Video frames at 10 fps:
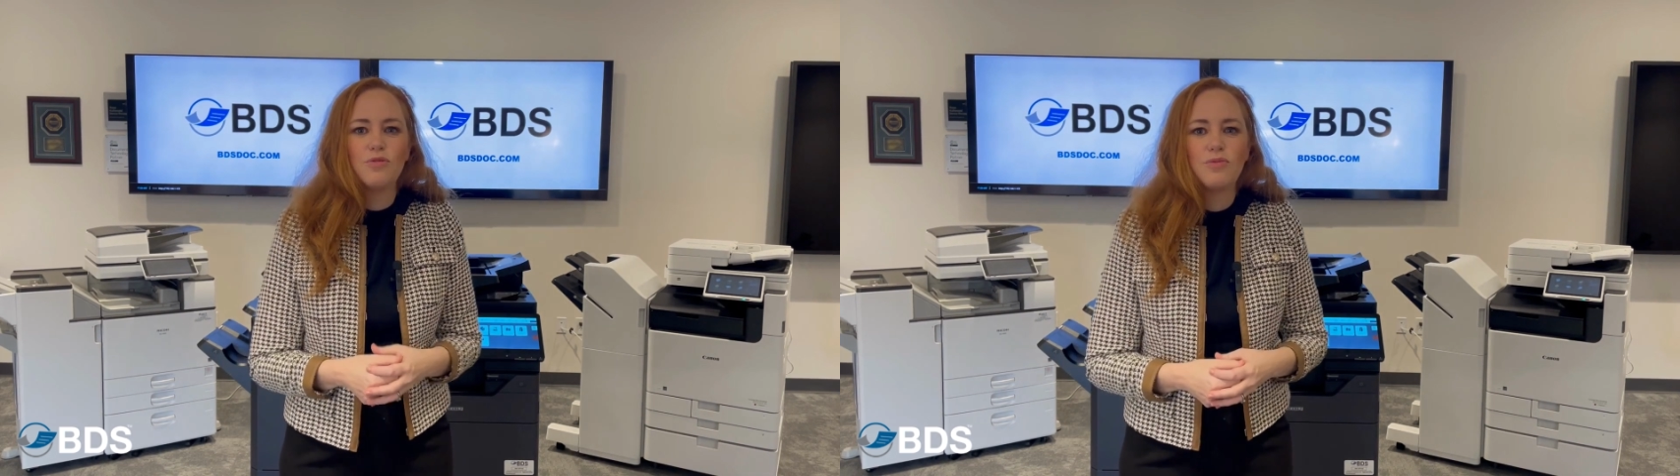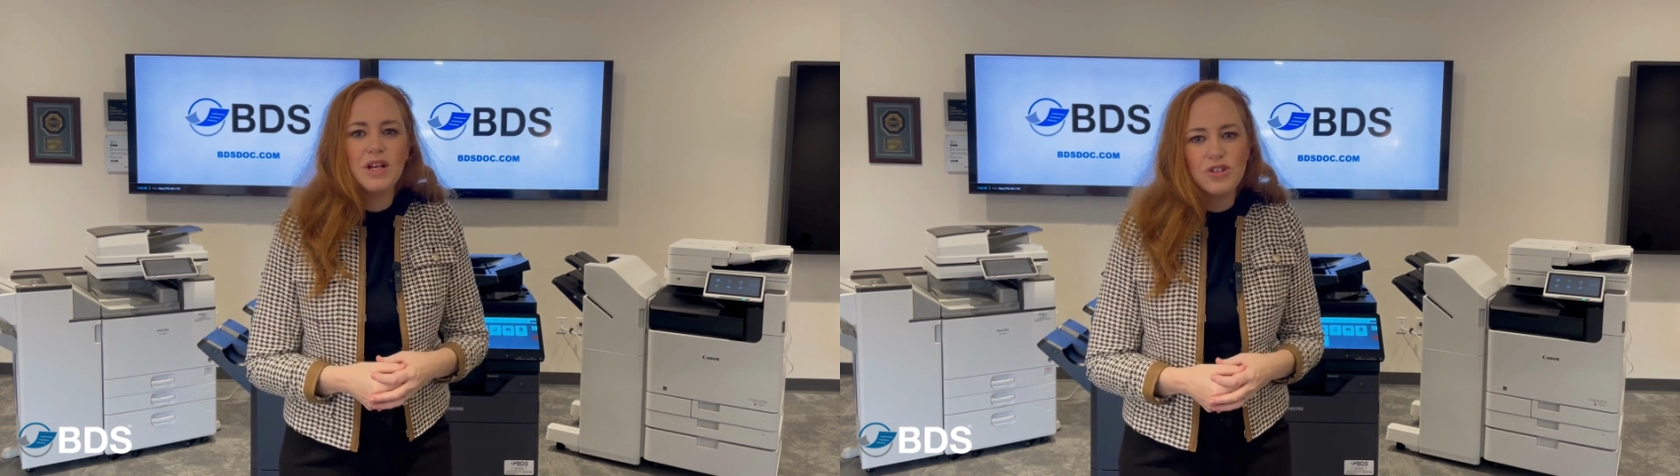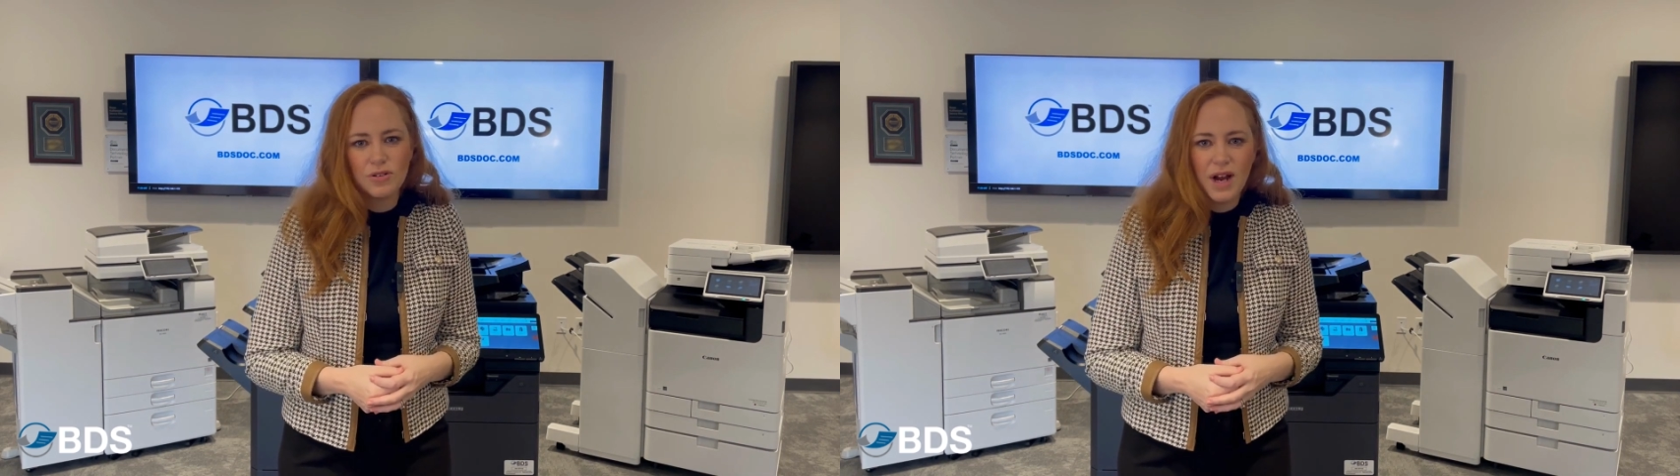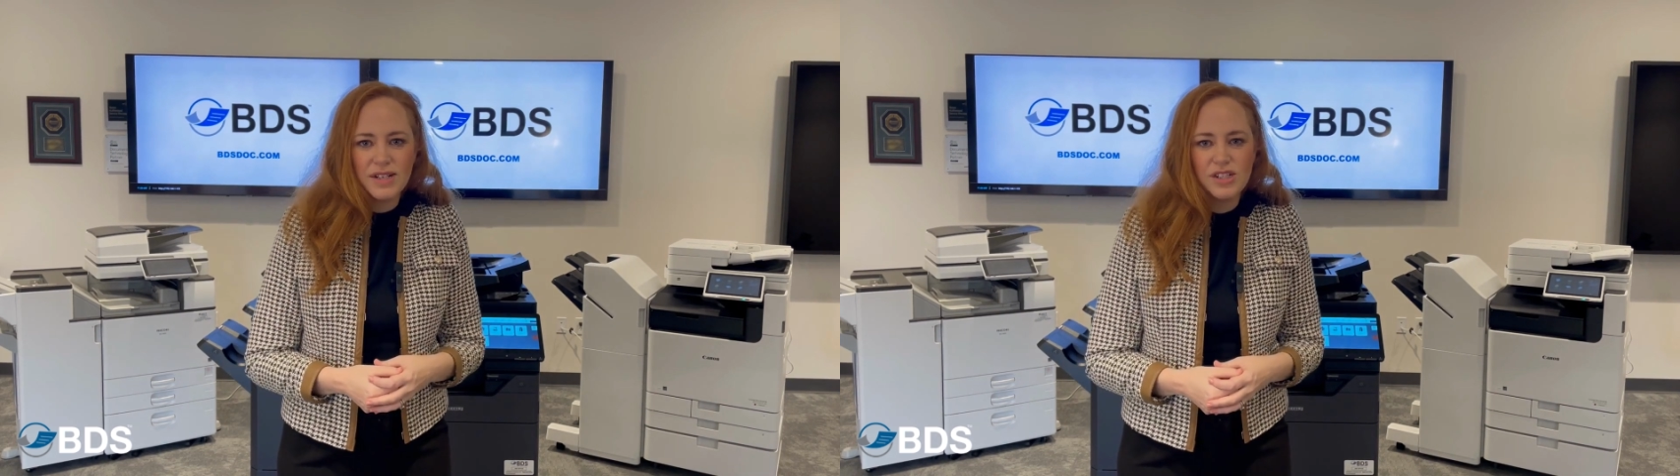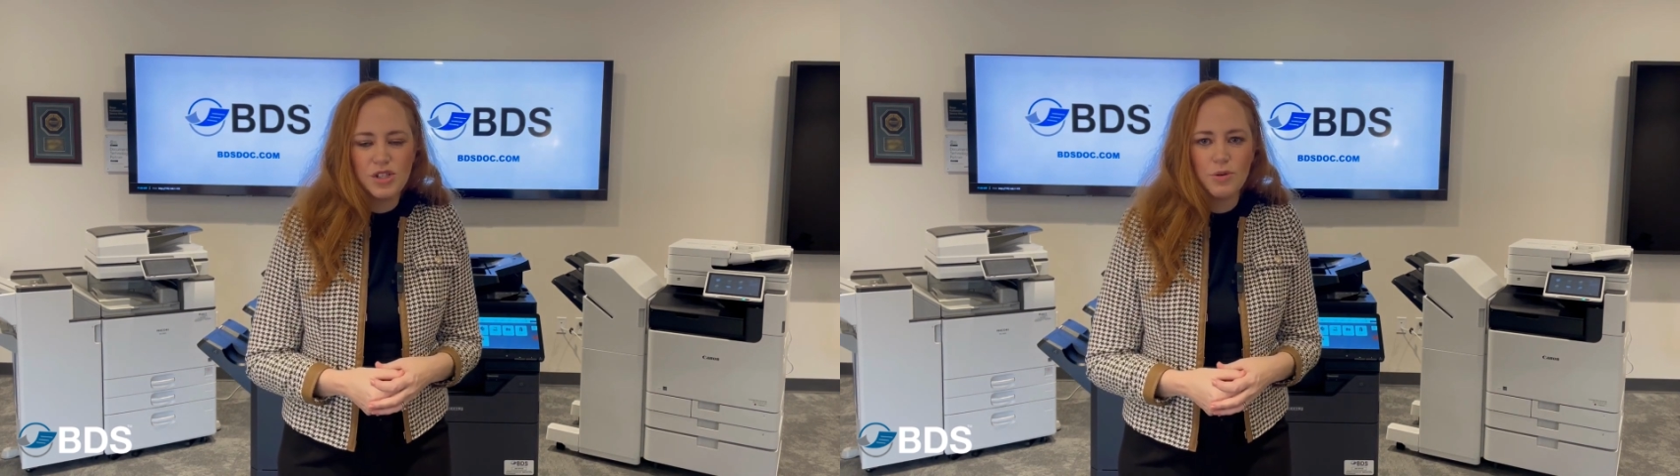
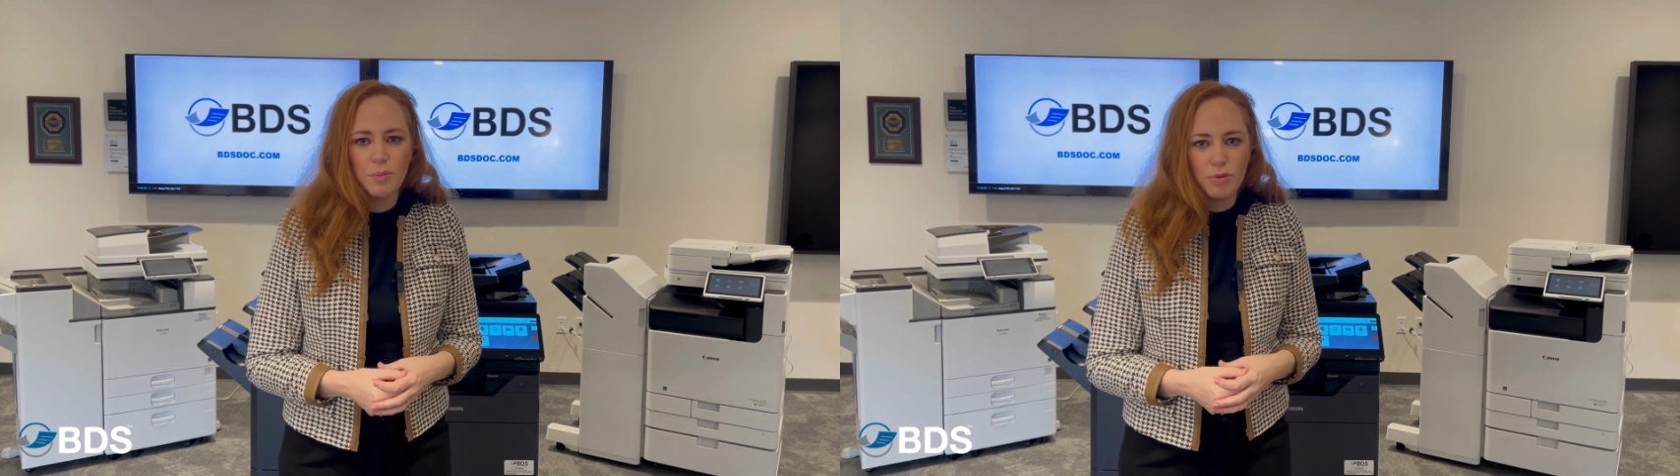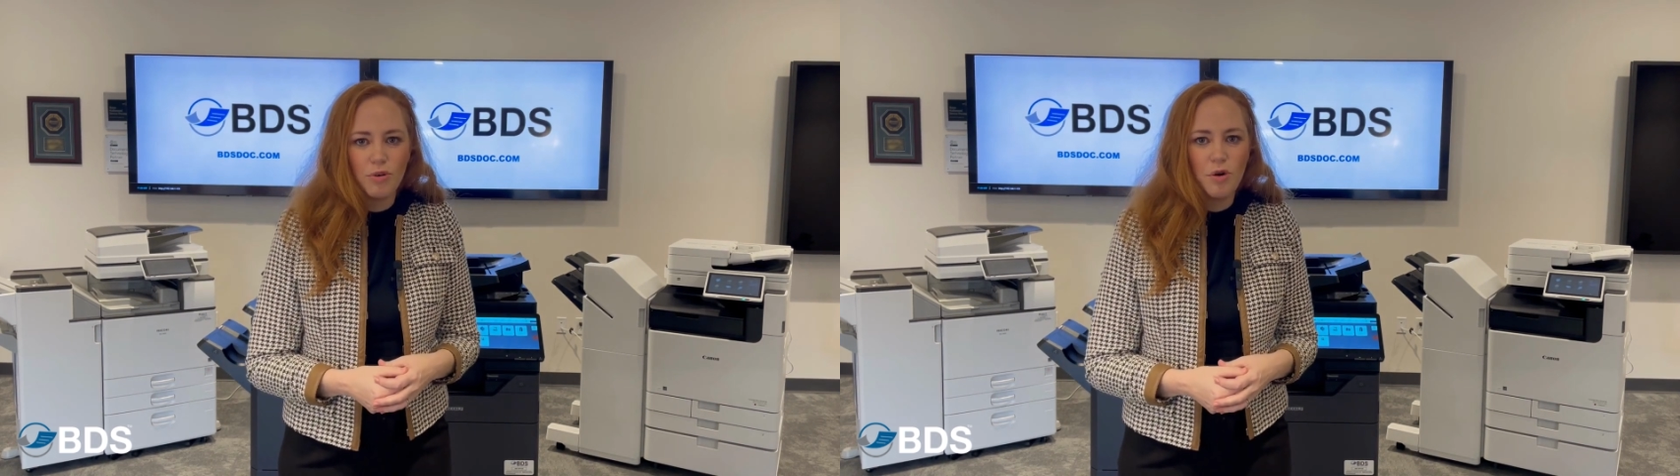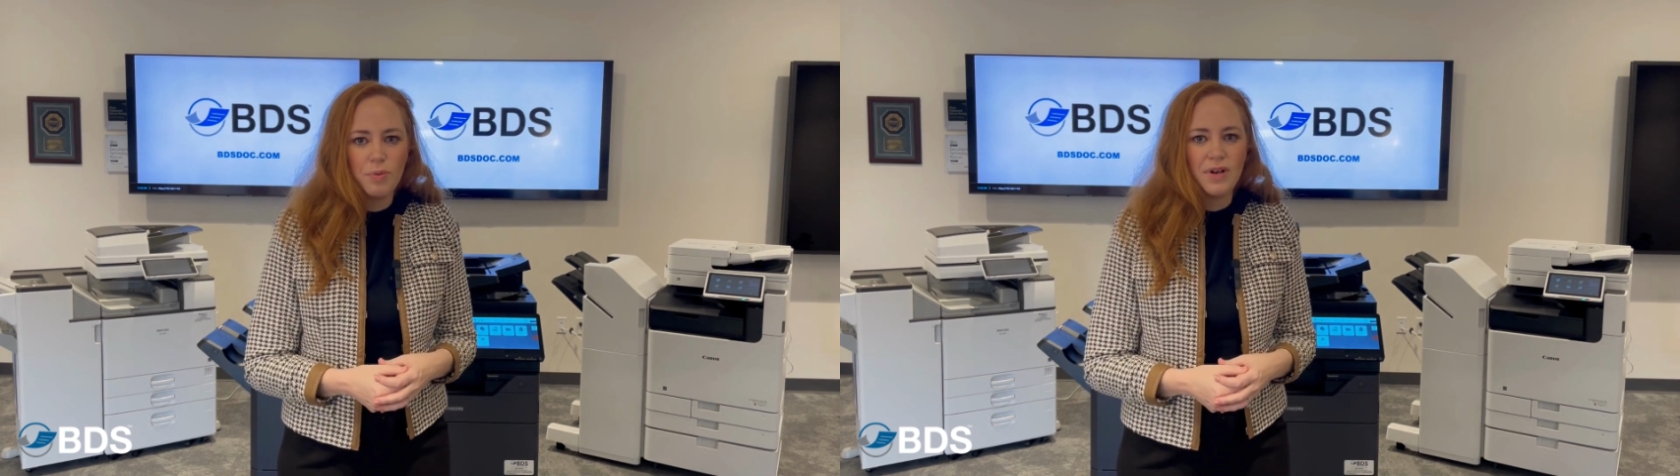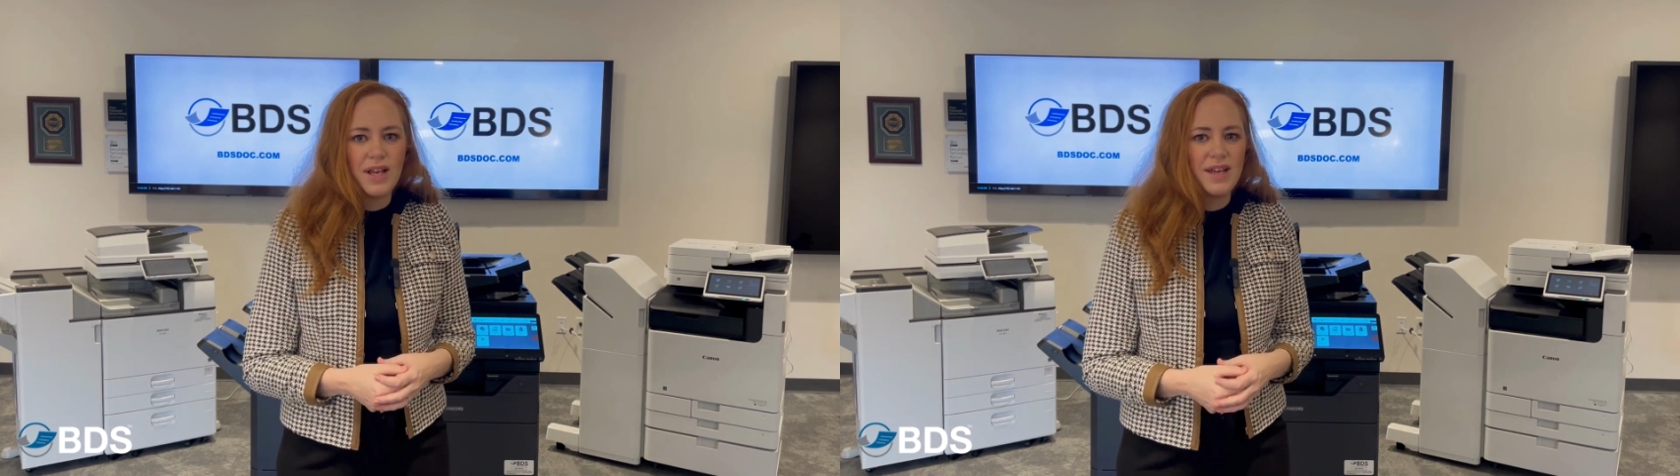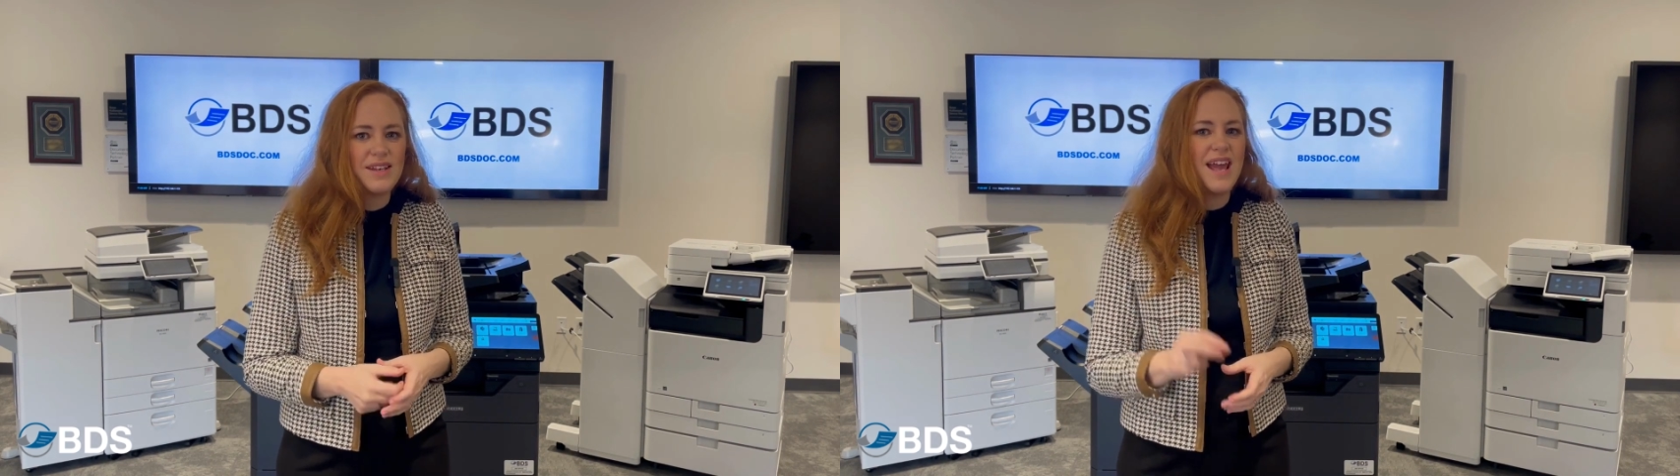redirected to
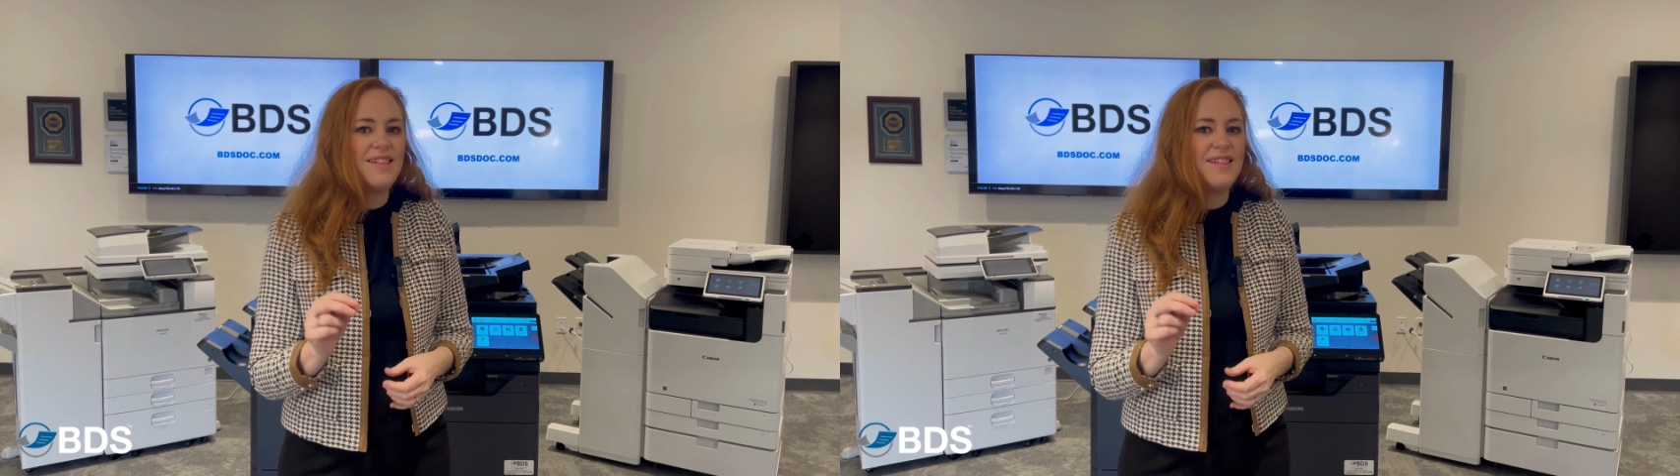appropriate